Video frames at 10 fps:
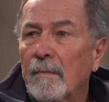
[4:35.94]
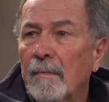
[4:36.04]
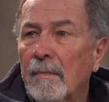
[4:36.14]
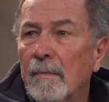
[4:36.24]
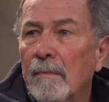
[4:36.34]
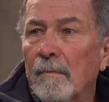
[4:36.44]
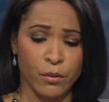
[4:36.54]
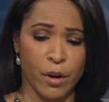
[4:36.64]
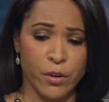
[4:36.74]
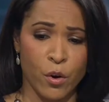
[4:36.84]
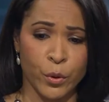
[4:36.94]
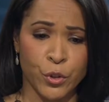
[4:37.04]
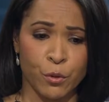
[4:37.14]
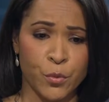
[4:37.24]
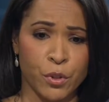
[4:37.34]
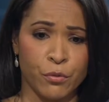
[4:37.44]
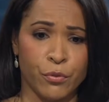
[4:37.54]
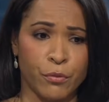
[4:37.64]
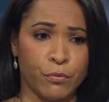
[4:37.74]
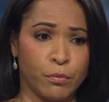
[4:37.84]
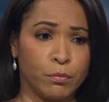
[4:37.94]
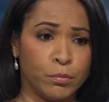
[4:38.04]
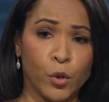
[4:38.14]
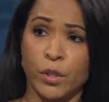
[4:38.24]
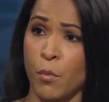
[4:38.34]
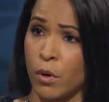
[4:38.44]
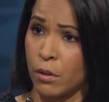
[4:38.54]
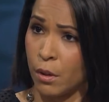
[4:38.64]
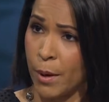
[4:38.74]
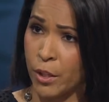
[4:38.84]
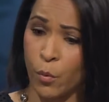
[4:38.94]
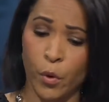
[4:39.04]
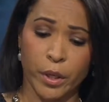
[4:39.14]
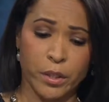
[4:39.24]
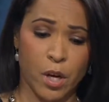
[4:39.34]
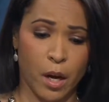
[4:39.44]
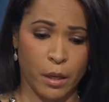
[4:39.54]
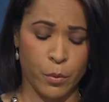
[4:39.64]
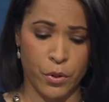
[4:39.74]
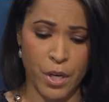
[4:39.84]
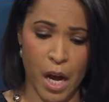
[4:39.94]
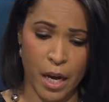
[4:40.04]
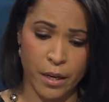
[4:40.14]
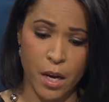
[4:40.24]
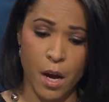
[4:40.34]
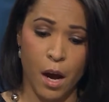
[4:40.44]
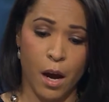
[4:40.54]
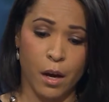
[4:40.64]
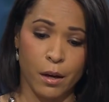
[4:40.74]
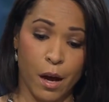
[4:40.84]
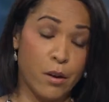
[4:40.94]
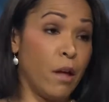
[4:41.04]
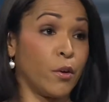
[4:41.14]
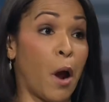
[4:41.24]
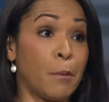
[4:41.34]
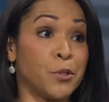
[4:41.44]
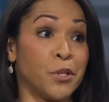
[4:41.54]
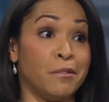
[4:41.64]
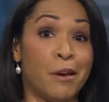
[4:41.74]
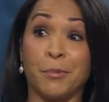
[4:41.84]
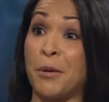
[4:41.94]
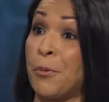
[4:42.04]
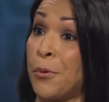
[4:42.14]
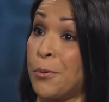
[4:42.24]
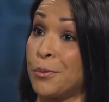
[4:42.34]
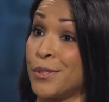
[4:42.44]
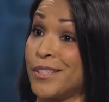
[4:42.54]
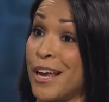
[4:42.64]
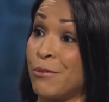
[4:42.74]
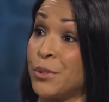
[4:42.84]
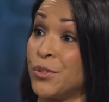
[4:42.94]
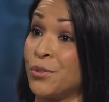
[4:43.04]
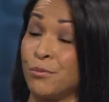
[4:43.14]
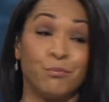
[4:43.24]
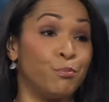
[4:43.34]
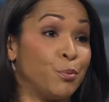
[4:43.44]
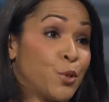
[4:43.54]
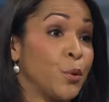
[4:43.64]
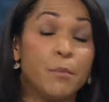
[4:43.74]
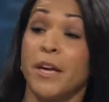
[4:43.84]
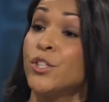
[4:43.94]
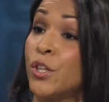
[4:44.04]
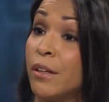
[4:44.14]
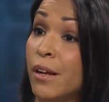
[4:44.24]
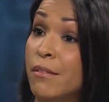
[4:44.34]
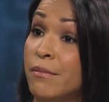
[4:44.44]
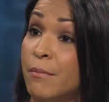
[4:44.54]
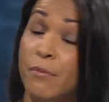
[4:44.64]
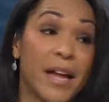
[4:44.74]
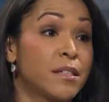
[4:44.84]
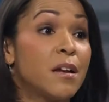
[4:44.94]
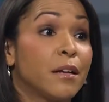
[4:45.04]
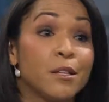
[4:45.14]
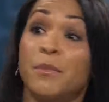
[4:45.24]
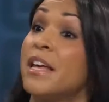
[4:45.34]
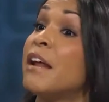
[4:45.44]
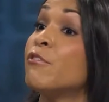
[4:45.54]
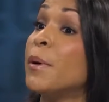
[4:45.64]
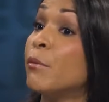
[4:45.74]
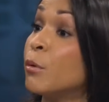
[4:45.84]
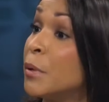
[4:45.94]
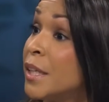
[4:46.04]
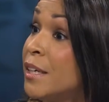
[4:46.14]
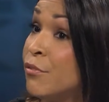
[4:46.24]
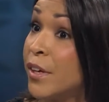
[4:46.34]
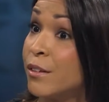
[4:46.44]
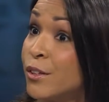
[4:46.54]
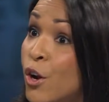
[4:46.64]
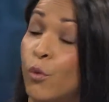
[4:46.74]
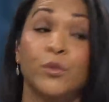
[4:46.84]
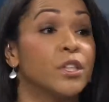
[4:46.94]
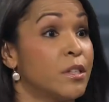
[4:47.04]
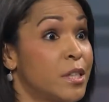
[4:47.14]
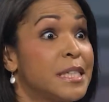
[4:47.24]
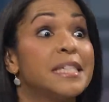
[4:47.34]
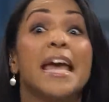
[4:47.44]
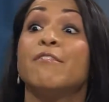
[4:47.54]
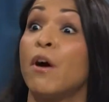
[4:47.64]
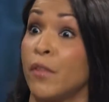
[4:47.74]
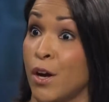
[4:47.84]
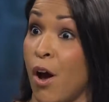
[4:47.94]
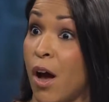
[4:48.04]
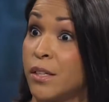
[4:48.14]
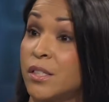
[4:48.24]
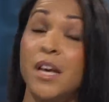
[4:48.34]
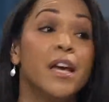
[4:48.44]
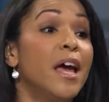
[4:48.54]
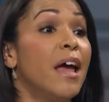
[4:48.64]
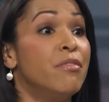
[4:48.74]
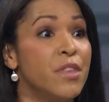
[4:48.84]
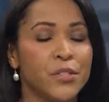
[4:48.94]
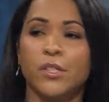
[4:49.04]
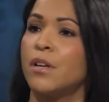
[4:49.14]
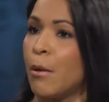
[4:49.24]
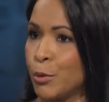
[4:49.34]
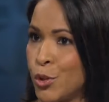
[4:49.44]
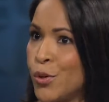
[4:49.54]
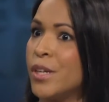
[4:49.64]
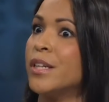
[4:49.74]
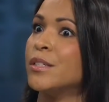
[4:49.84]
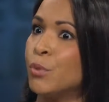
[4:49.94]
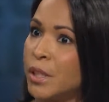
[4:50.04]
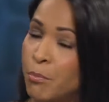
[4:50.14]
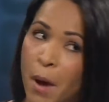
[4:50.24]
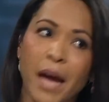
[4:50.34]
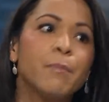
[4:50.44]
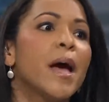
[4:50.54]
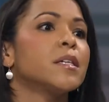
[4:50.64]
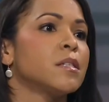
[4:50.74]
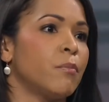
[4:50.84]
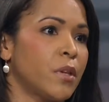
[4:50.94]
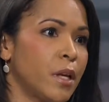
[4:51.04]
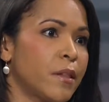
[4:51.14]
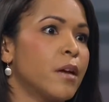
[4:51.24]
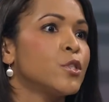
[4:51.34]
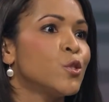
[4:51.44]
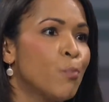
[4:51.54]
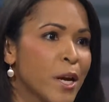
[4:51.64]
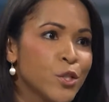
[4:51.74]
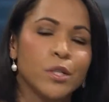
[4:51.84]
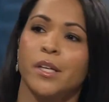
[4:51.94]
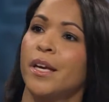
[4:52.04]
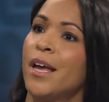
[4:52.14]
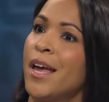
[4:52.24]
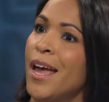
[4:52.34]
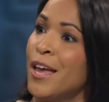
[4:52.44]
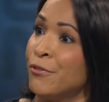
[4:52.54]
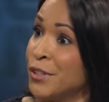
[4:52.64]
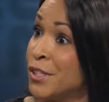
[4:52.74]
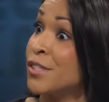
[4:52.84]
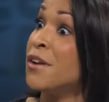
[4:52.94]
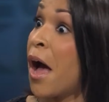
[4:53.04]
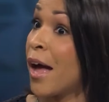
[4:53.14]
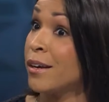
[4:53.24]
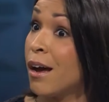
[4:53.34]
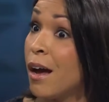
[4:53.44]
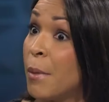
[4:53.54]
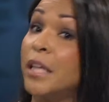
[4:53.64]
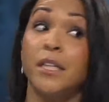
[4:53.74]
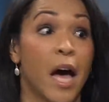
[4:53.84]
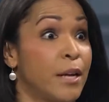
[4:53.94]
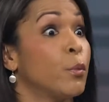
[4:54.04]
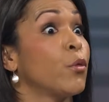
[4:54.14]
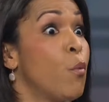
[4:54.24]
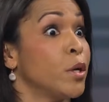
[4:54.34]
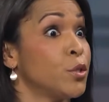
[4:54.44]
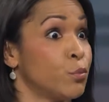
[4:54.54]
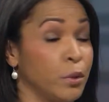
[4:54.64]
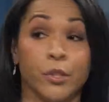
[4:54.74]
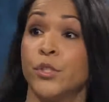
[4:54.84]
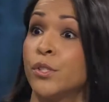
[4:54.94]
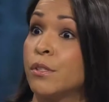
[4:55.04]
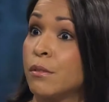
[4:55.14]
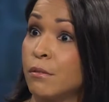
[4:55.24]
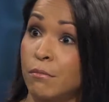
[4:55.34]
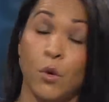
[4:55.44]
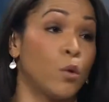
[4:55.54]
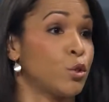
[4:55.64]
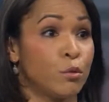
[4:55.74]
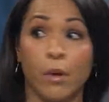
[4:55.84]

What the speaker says: I know in terms of learning more about your work and talking with Don, another option that people were saying was cremation, and that's not something that everybody would believe in, you know, to right, save on the cost, and this is an opportunity to really bypass something like that, especially if it does not align with one's religious, cultural,